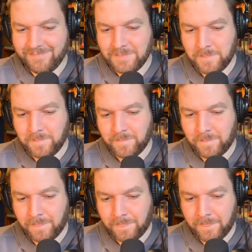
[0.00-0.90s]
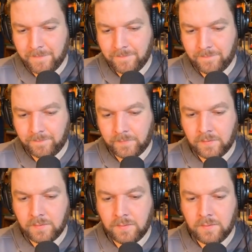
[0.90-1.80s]

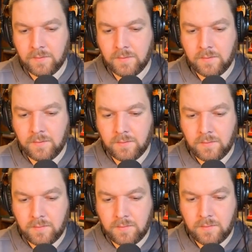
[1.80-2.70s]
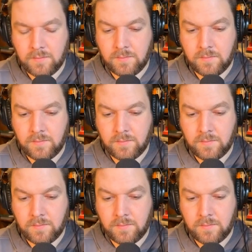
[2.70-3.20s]
(silent)